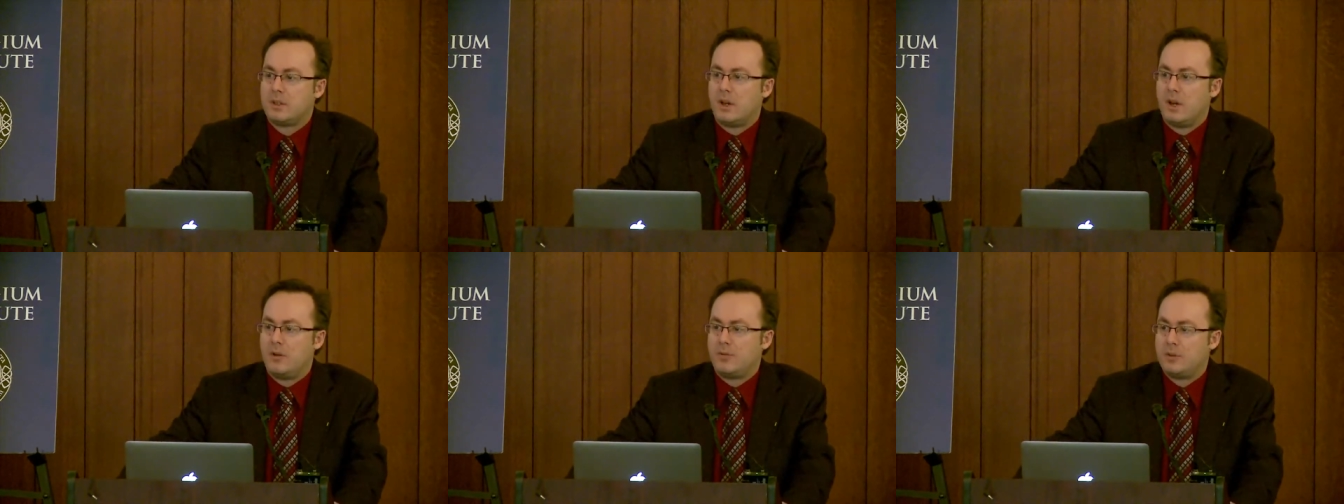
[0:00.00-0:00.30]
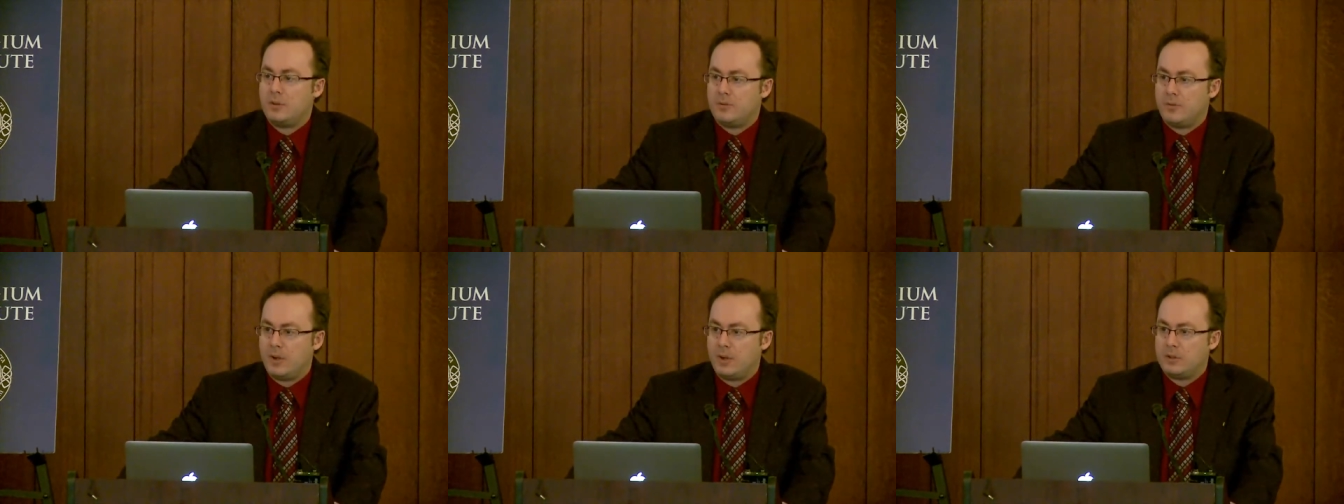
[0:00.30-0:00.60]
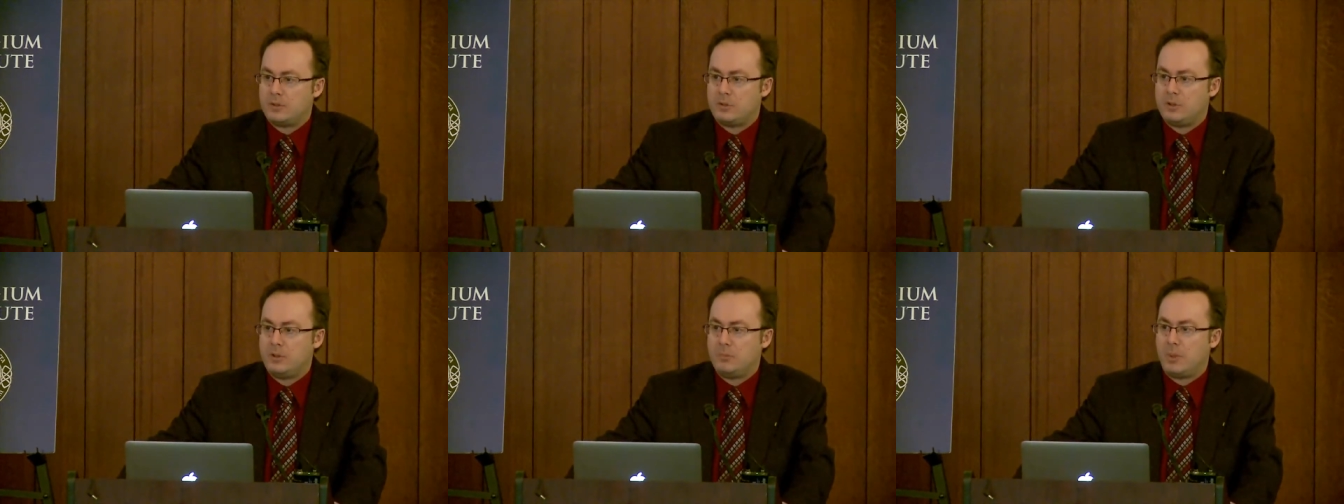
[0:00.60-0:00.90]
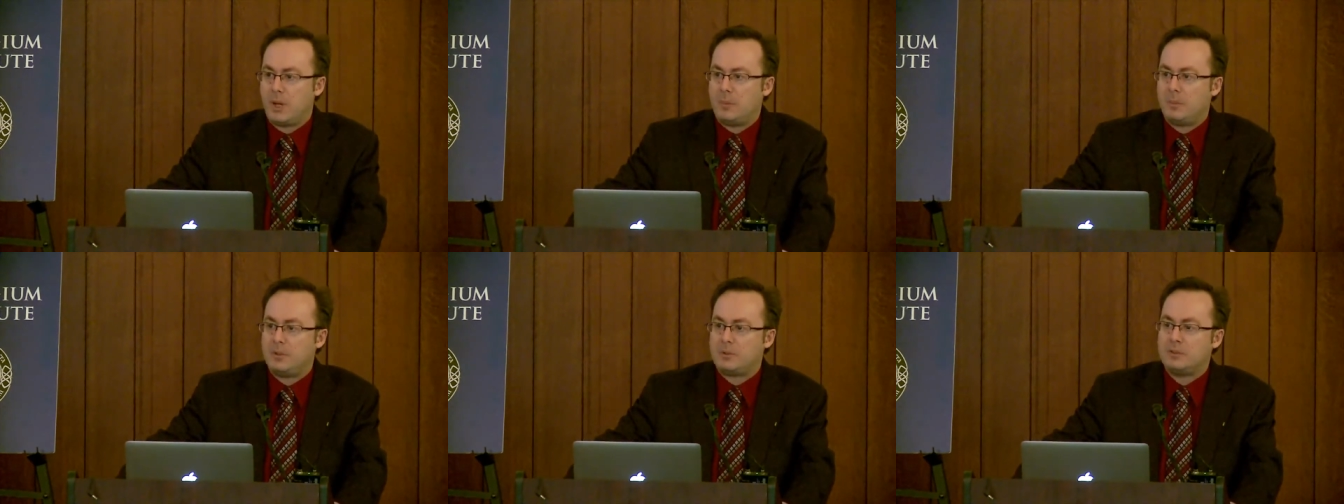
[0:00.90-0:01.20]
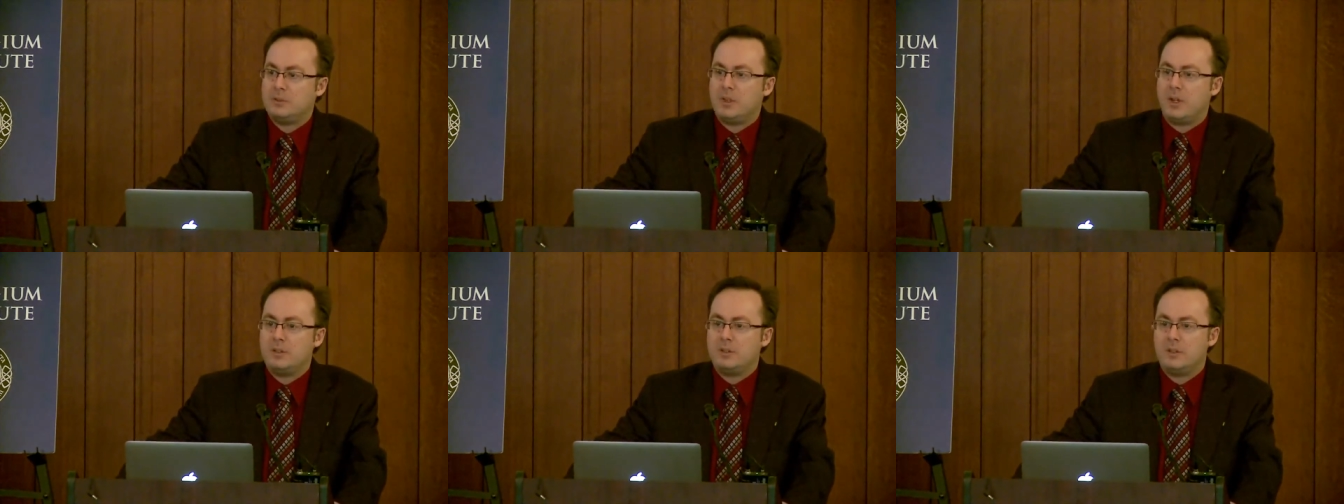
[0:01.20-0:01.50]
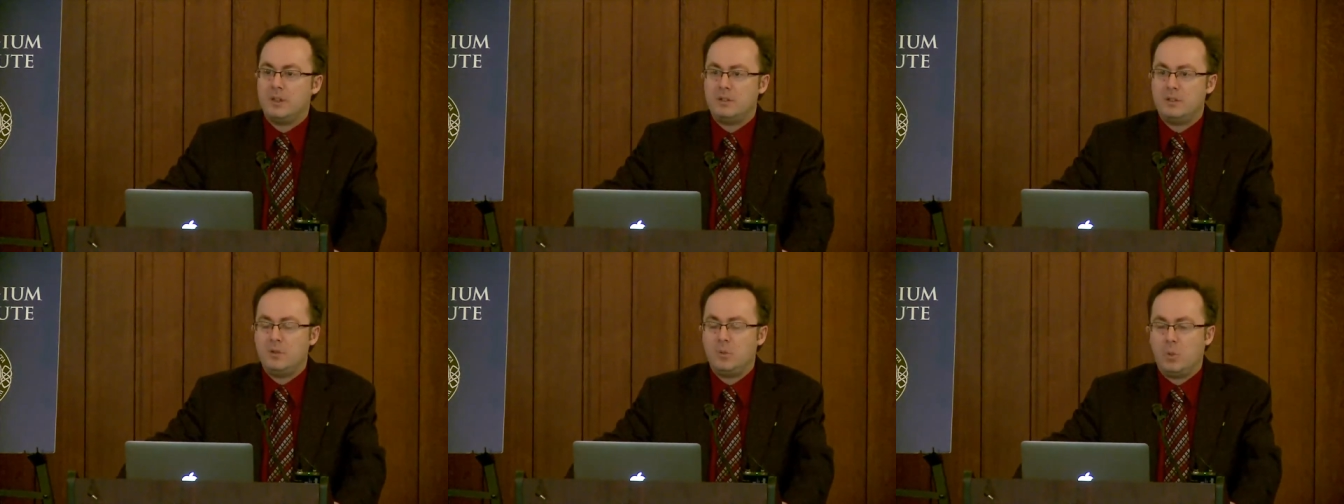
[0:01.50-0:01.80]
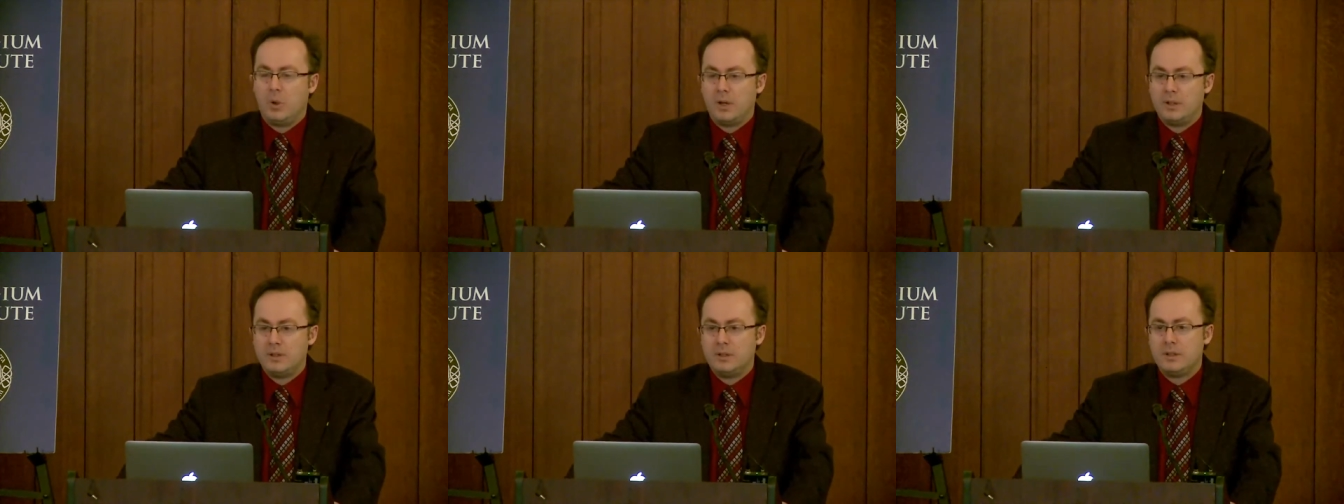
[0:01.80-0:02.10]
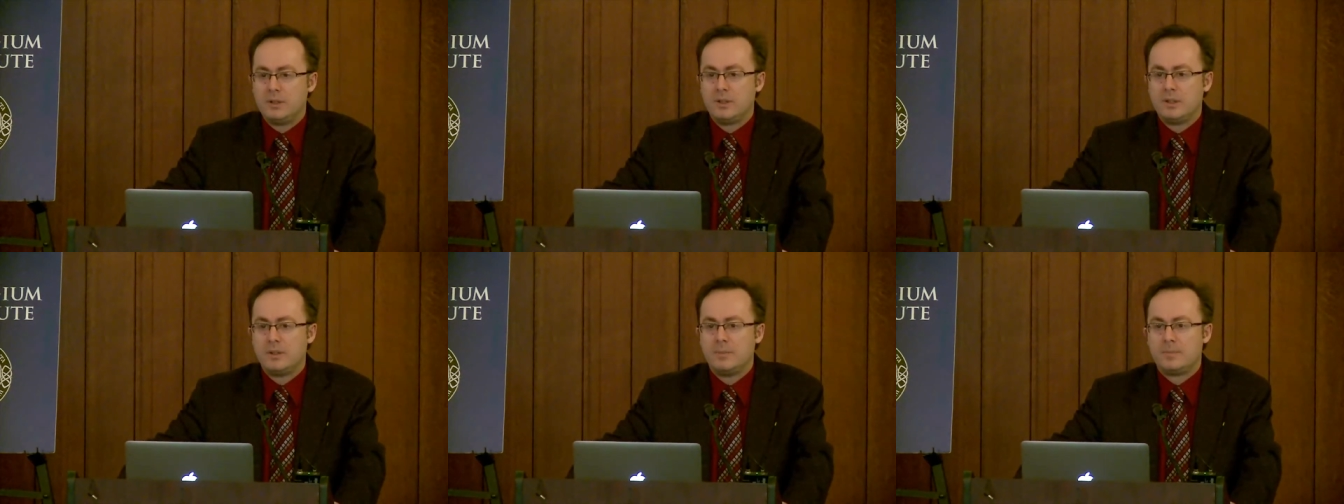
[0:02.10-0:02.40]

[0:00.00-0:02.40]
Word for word: After Virtue, published in nineteen eighty-one,